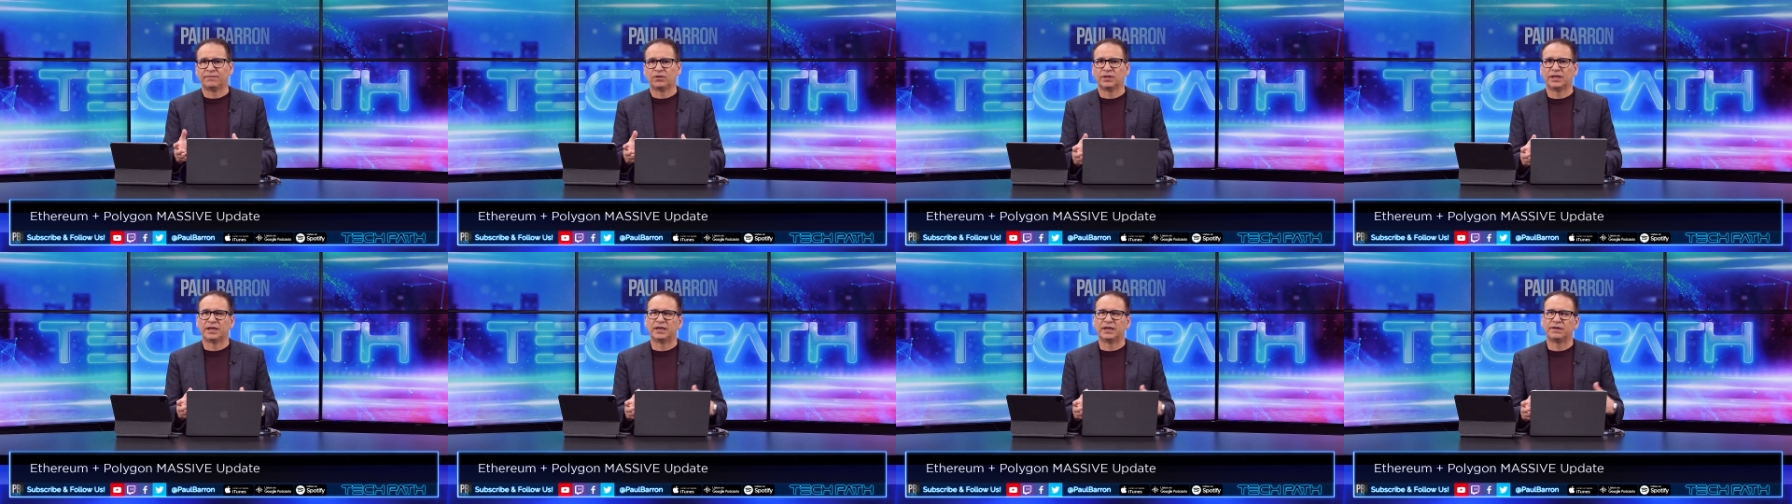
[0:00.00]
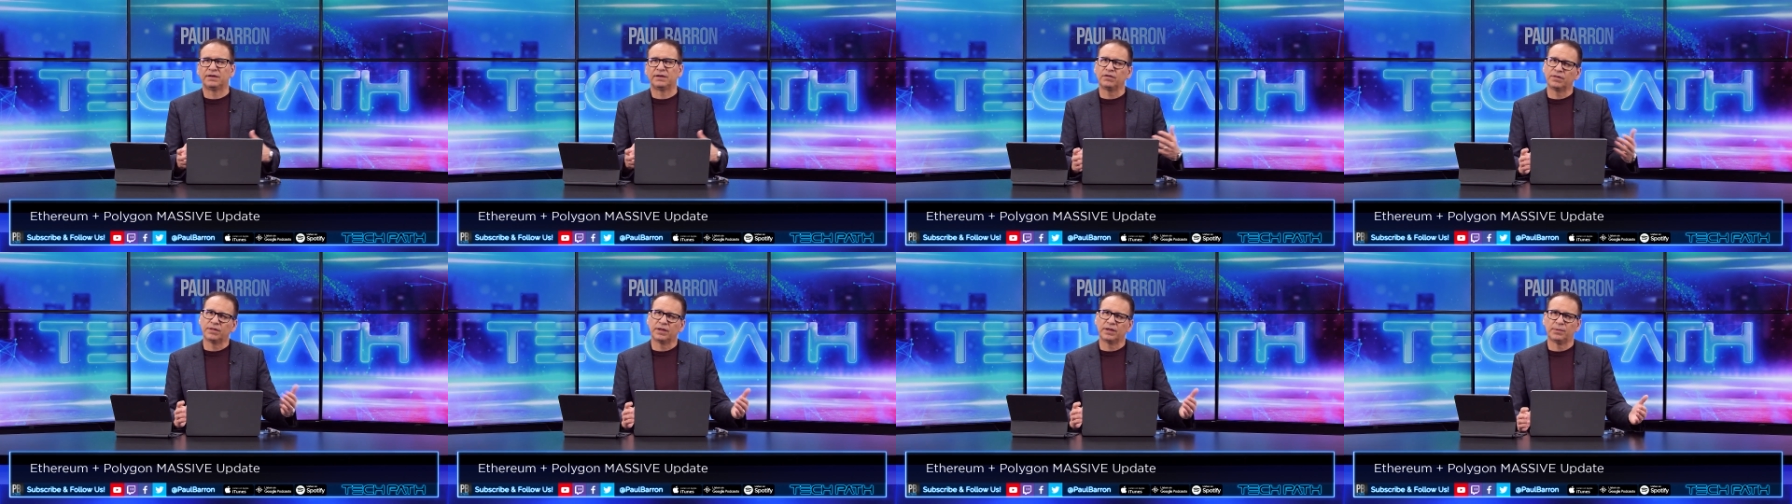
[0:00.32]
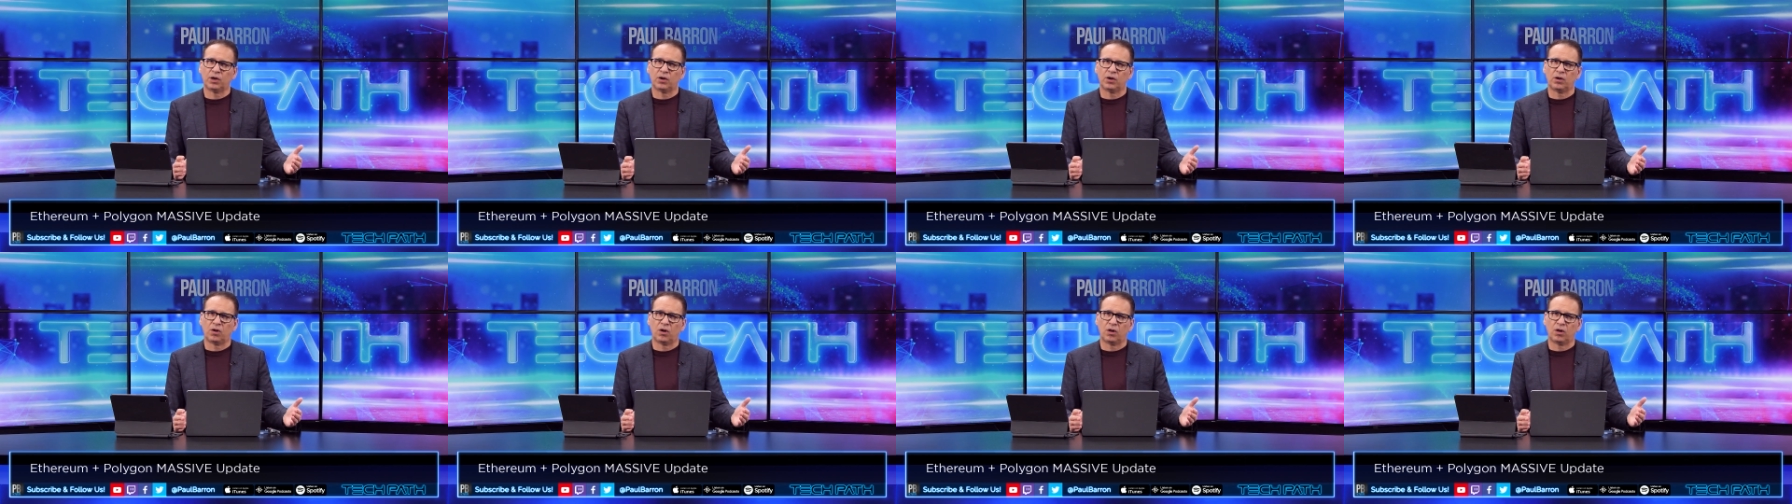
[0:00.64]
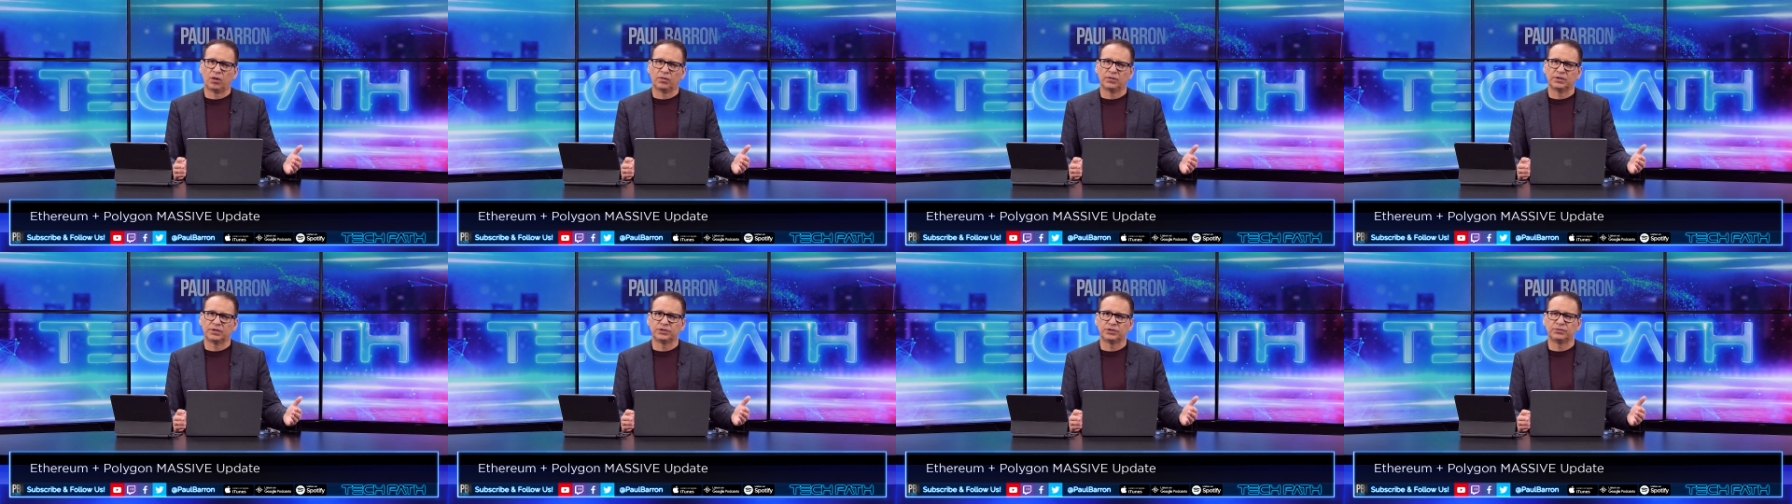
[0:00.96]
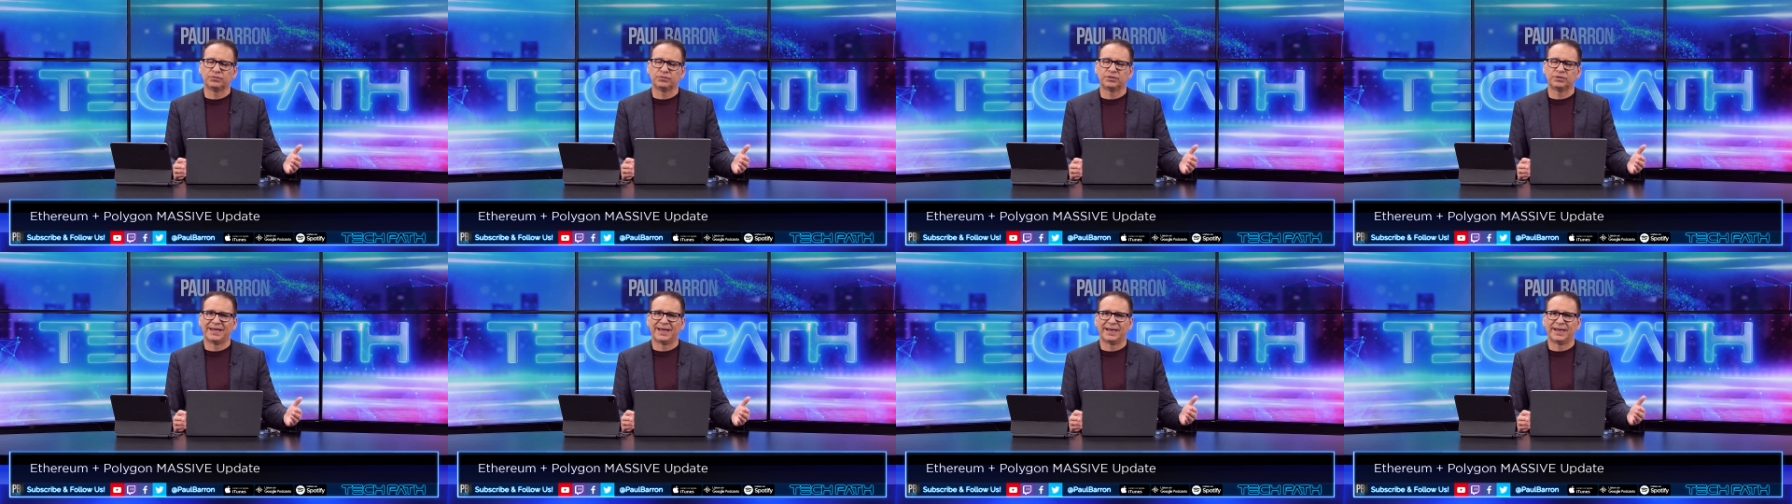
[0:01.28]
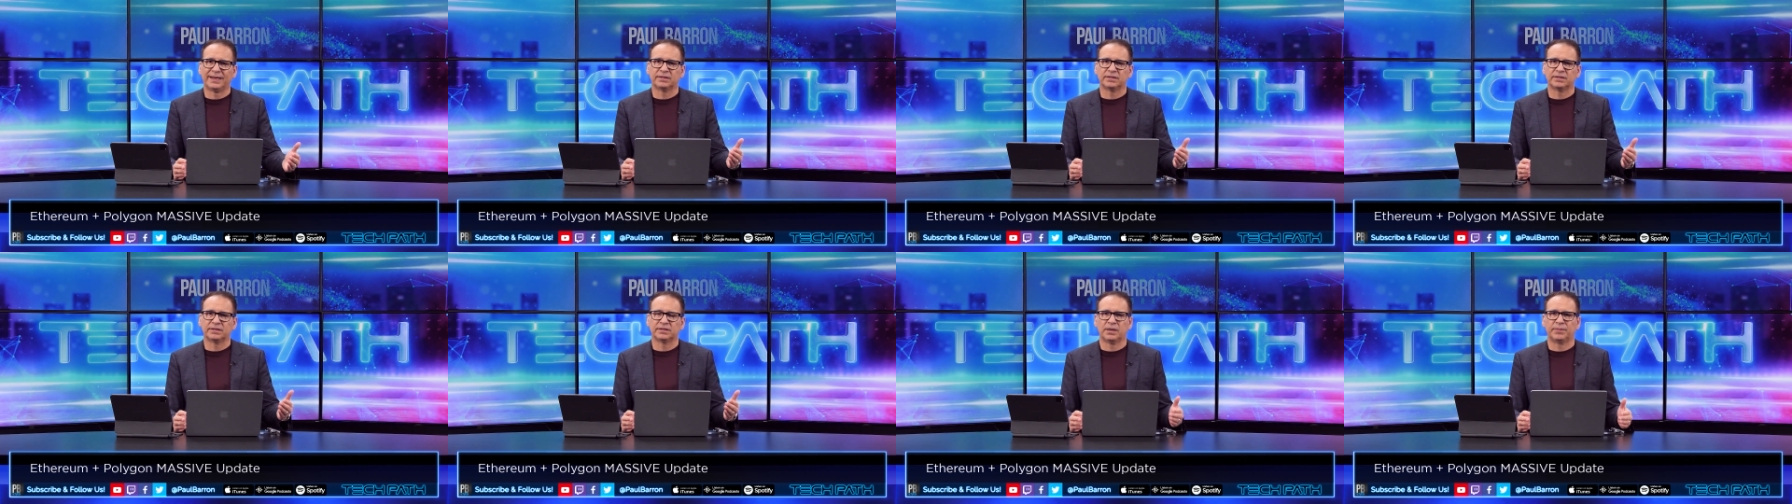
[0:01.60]
And if you think about all, all this new tech
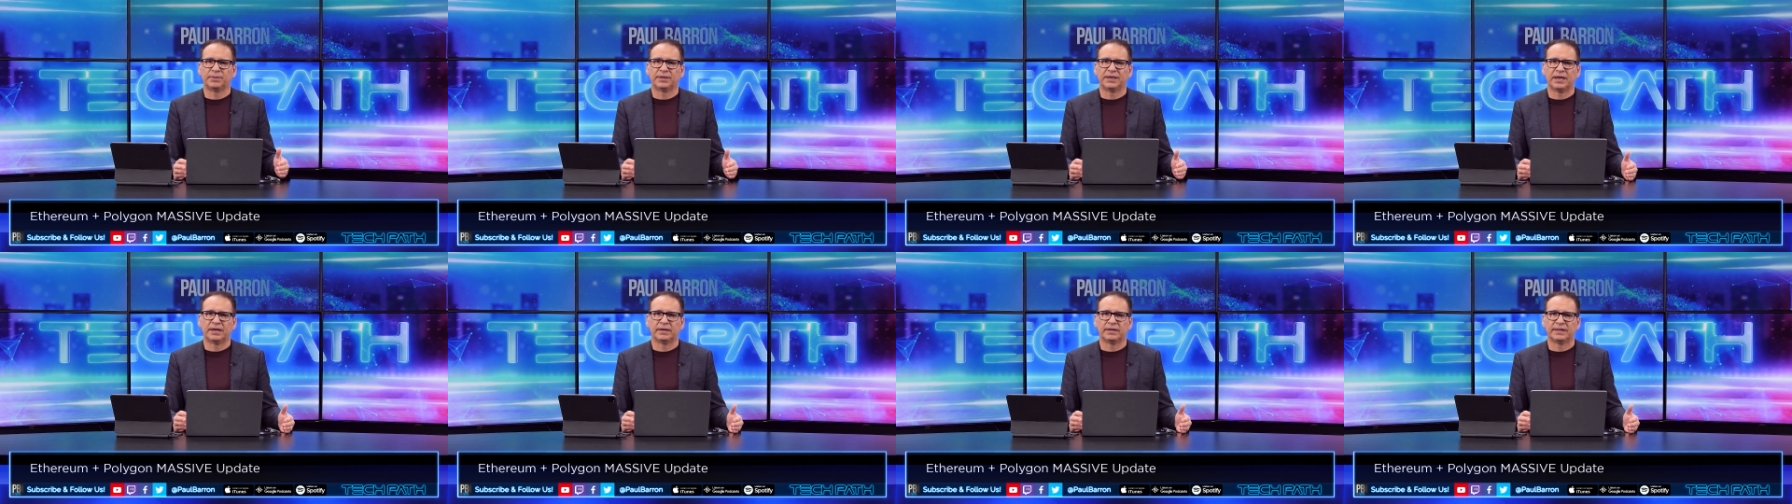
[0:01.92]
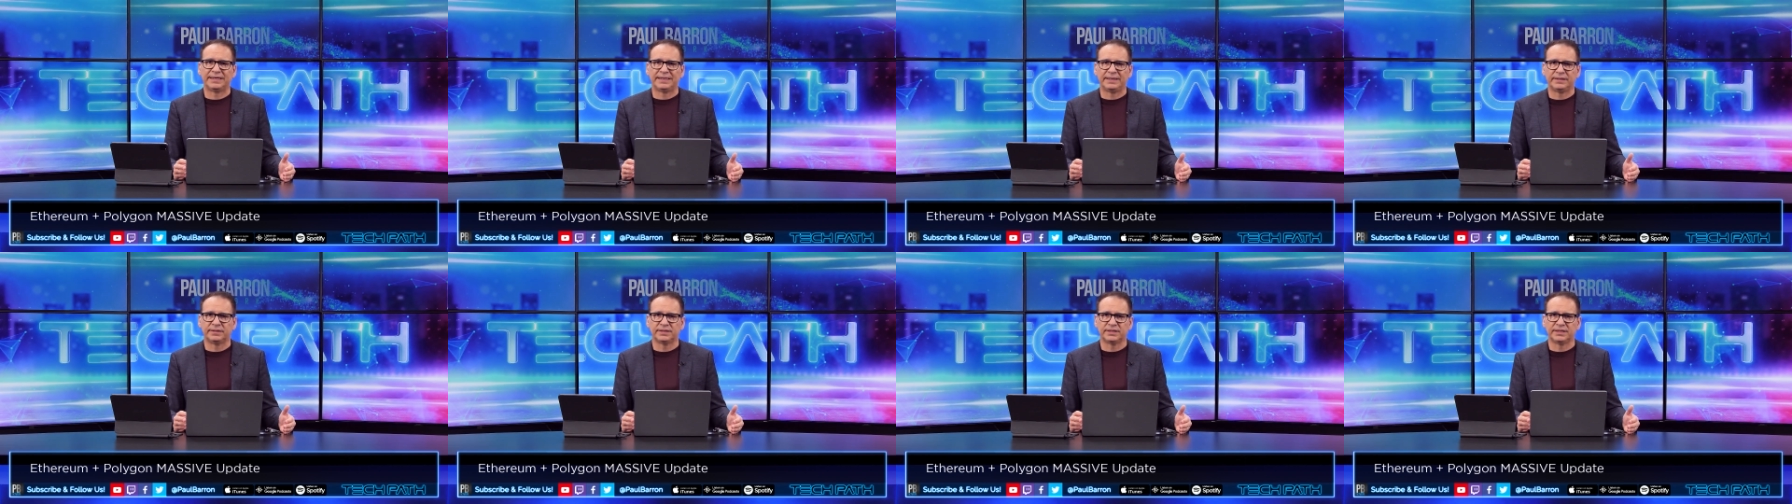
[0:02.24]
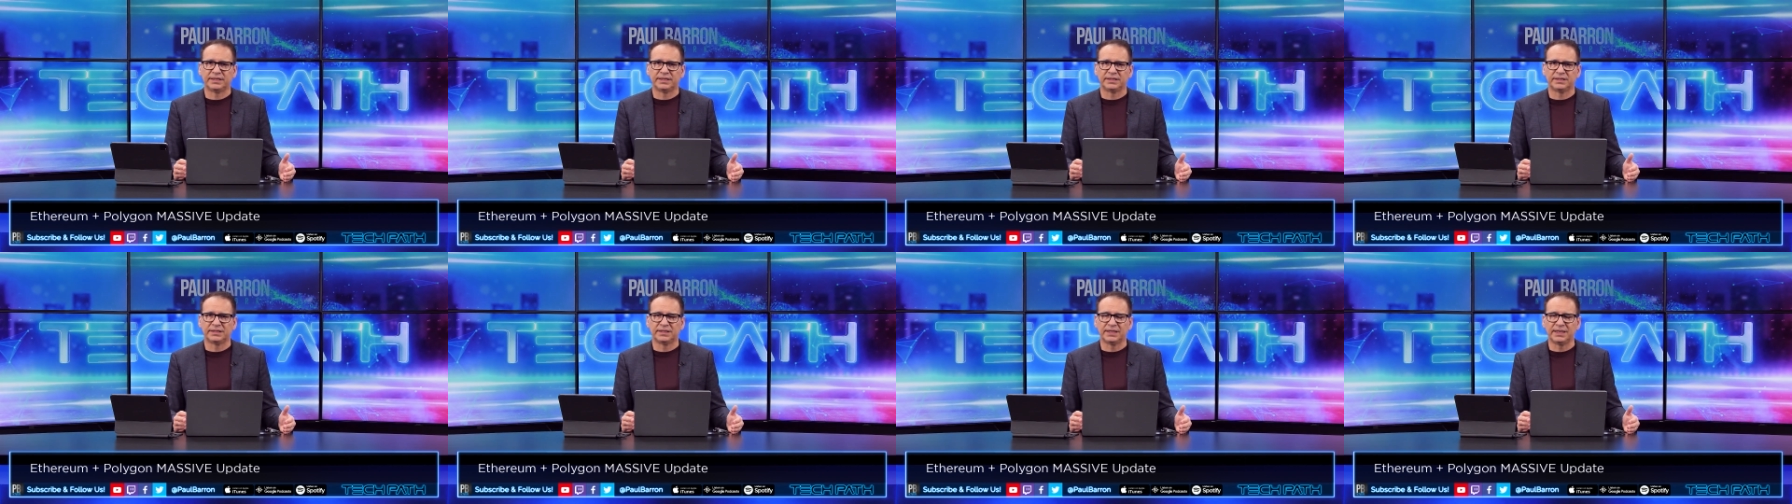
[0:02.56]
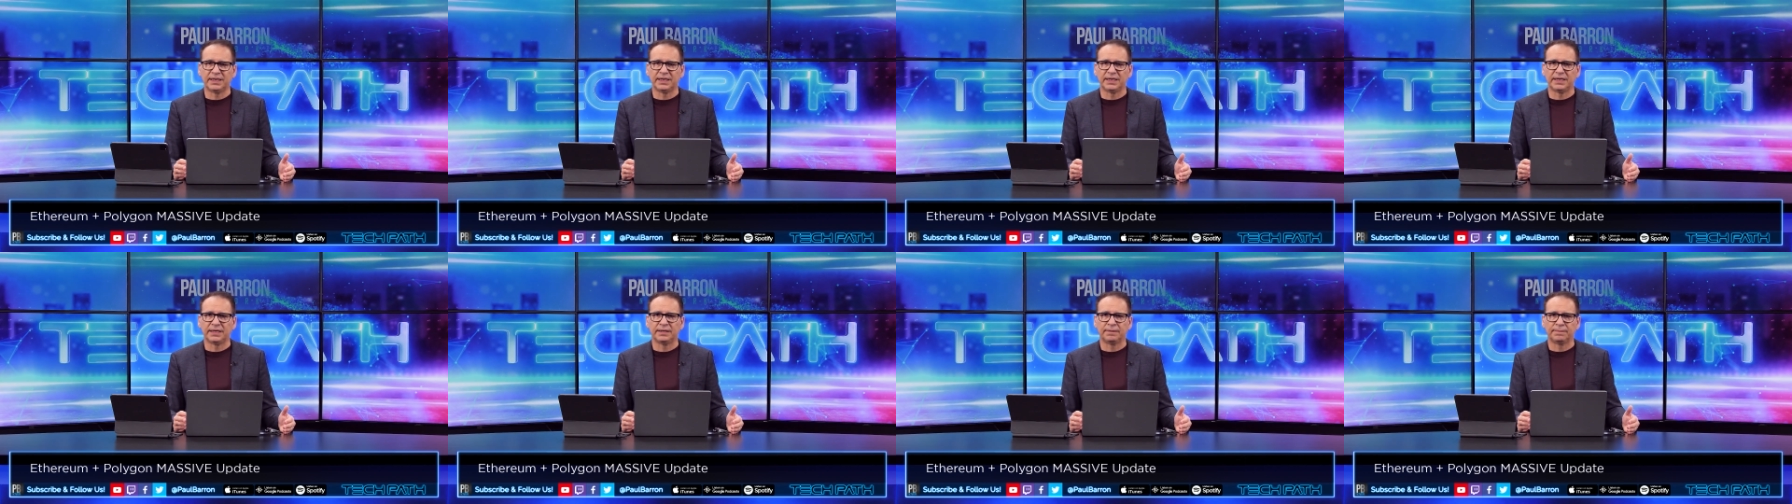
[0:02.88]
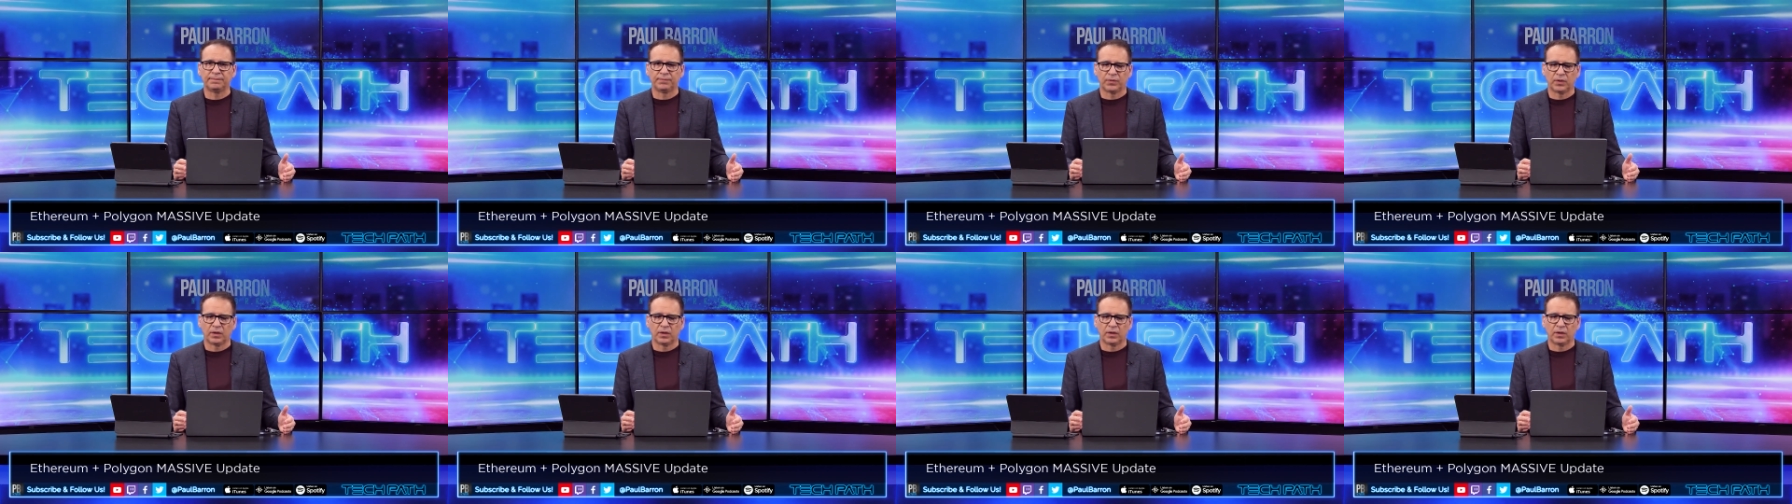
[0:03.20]
that's coming out at ECC